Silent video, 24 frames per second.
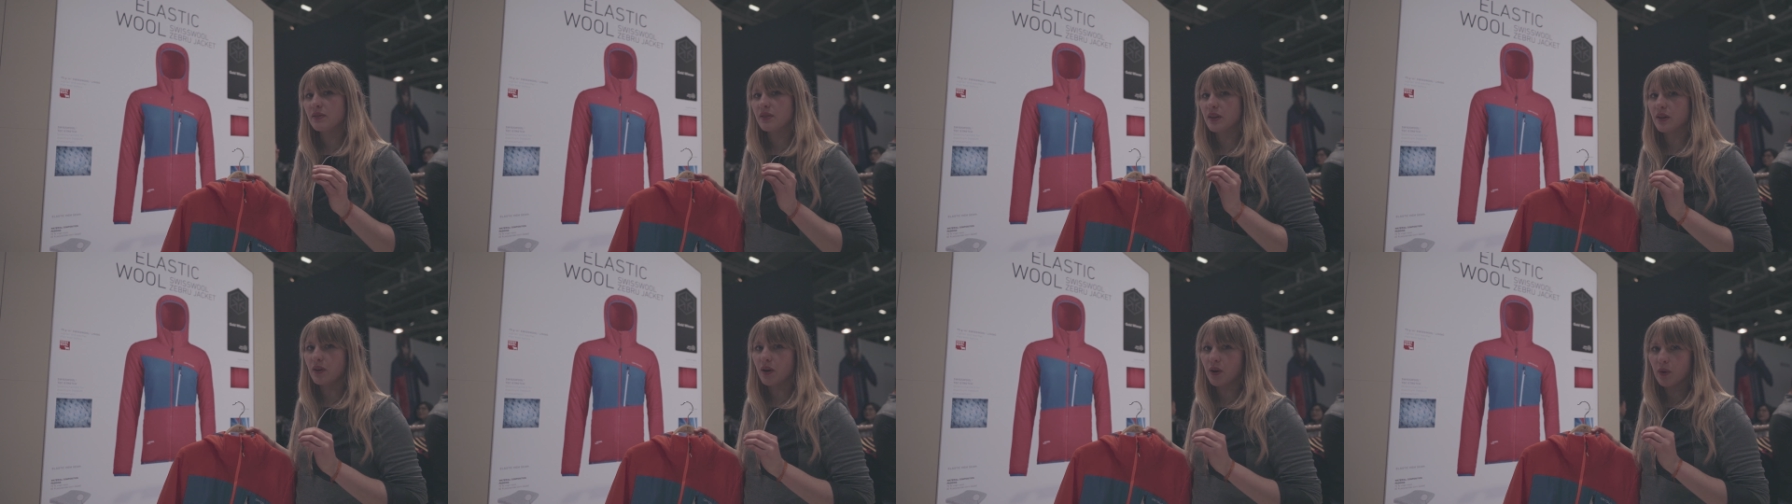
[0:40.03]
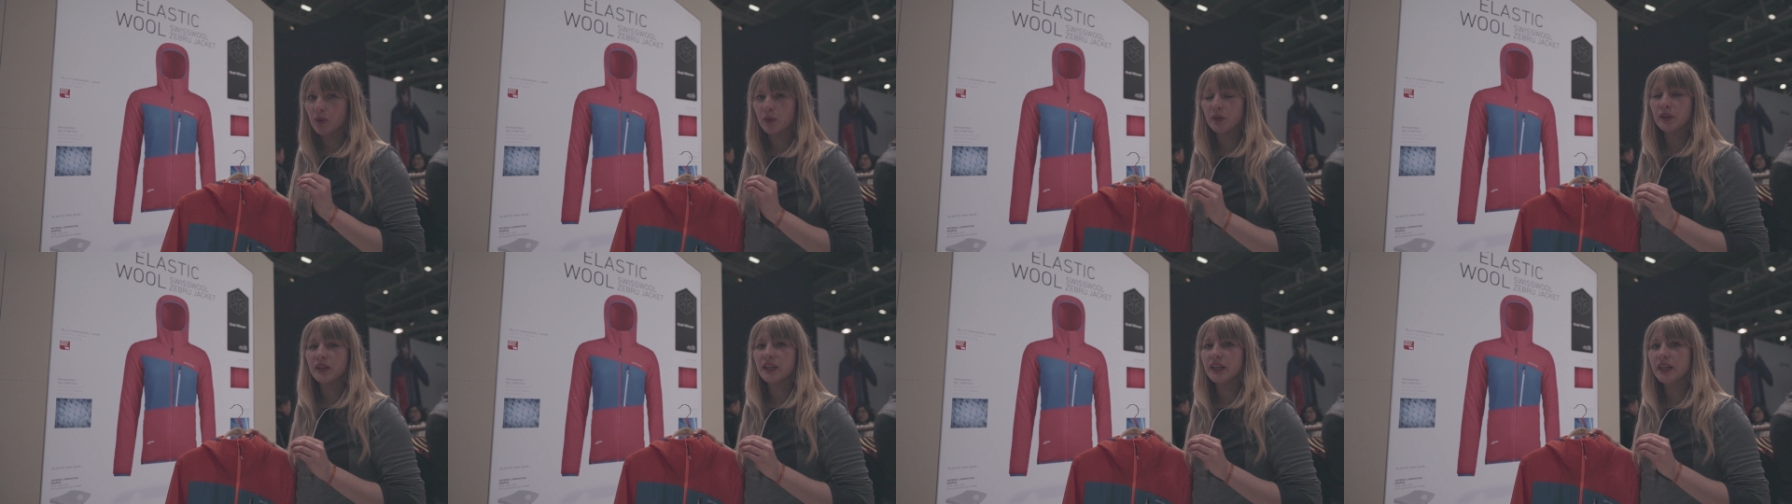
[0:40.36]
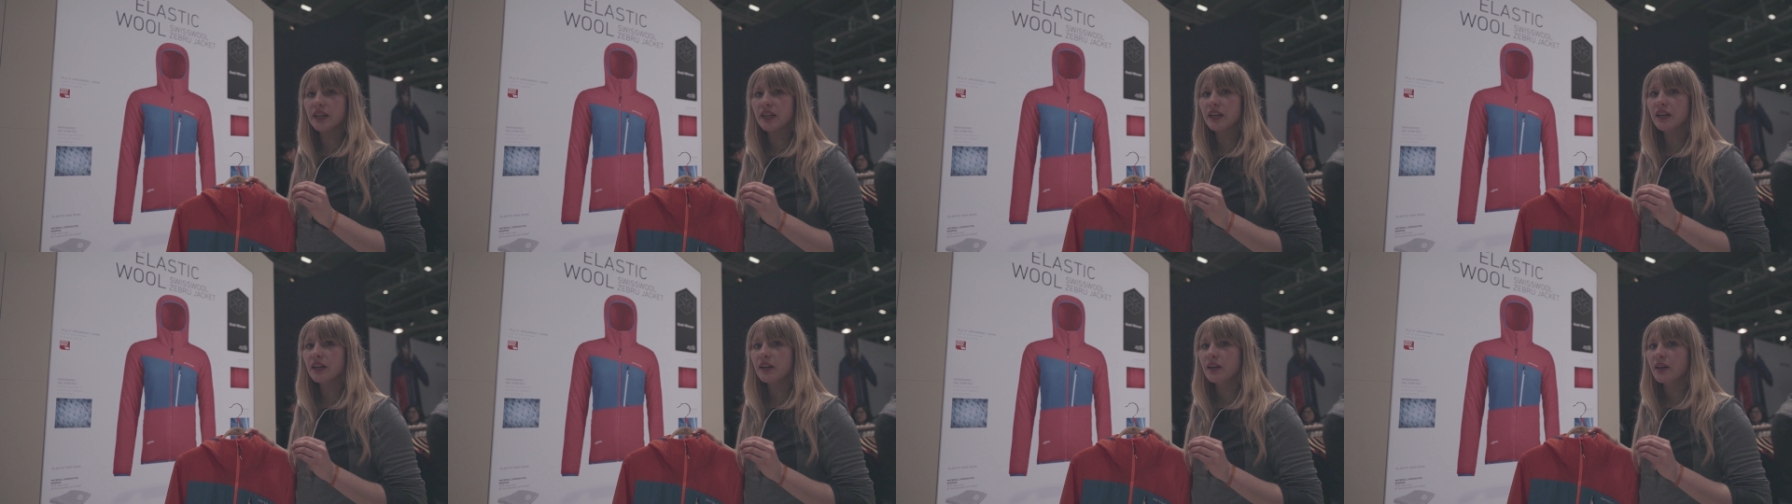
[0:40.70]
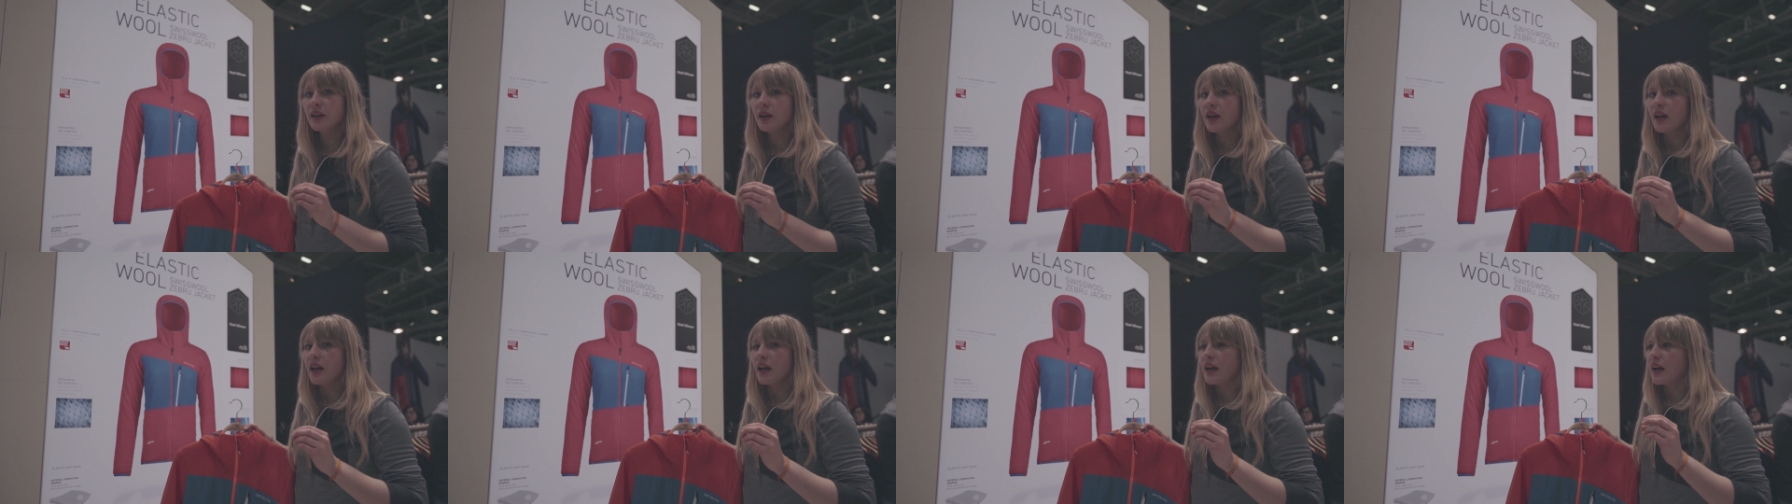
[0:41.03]
the whole year.
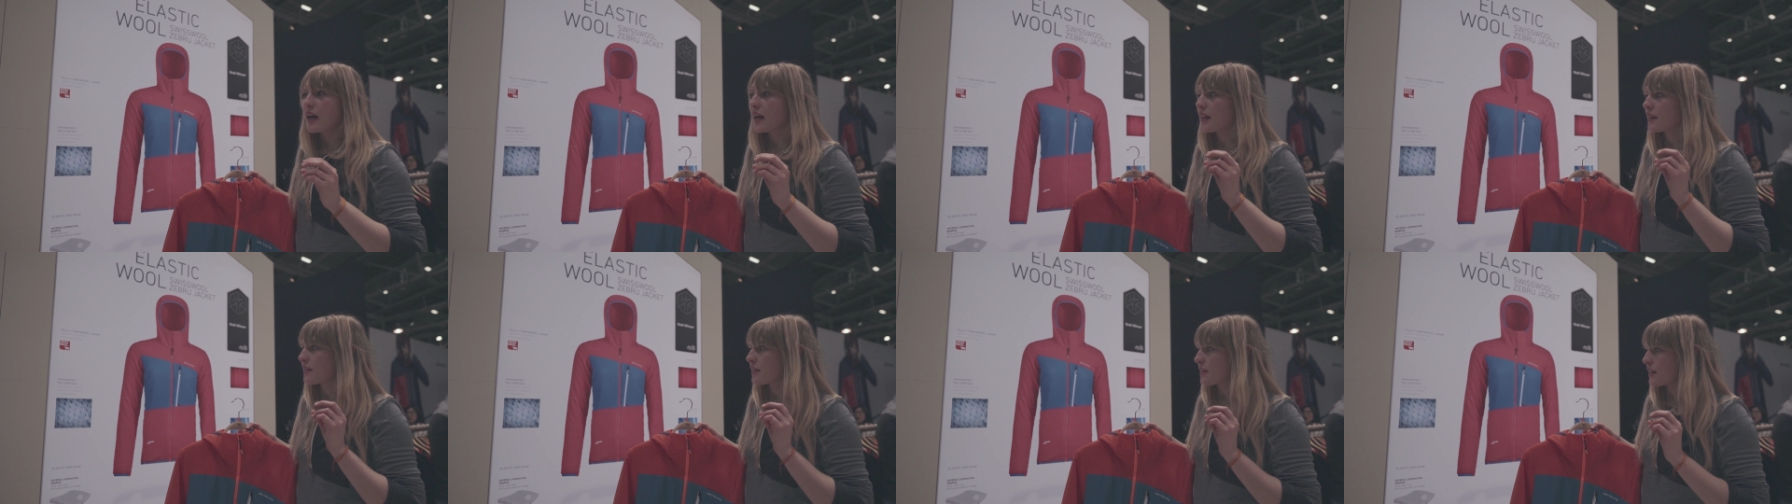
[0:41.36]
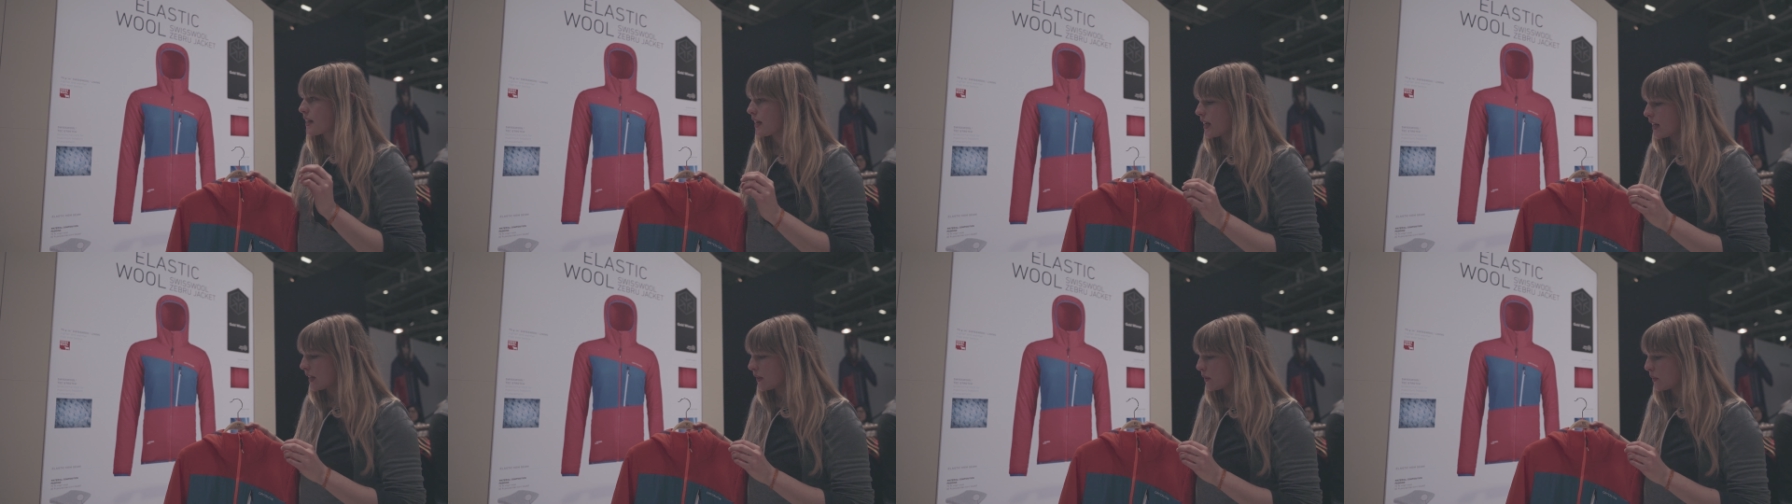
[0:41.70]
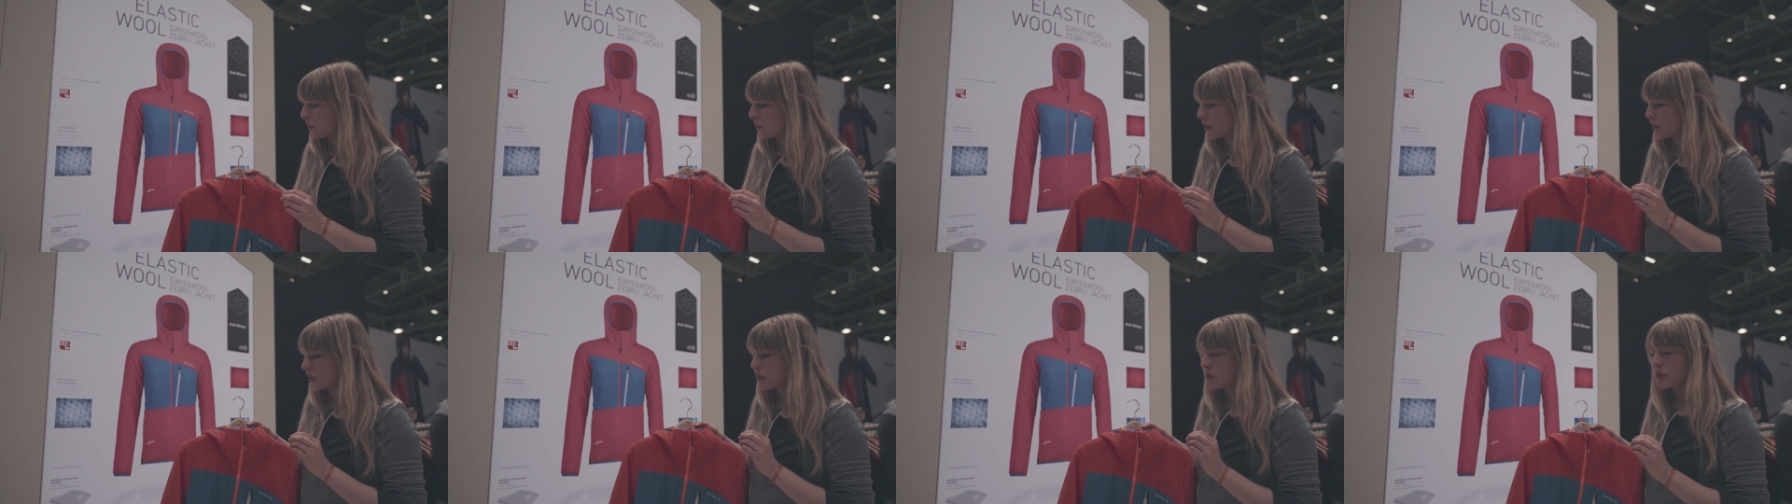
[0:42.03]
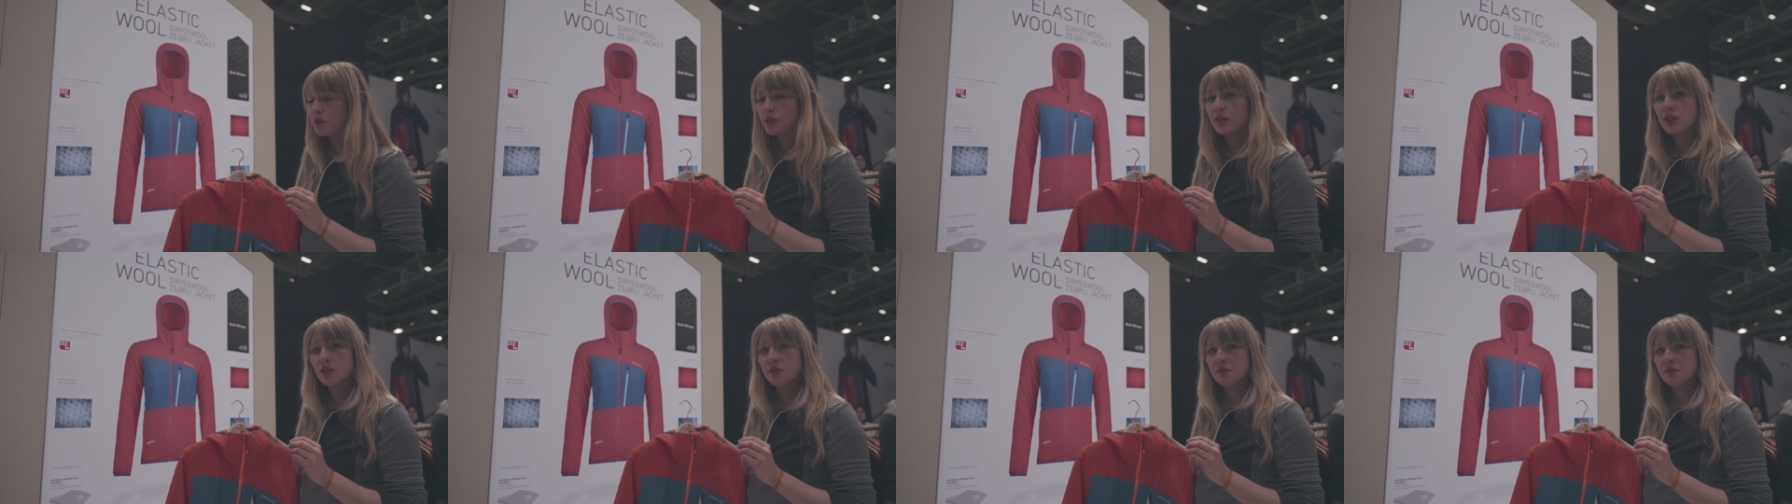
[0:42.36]
And then we use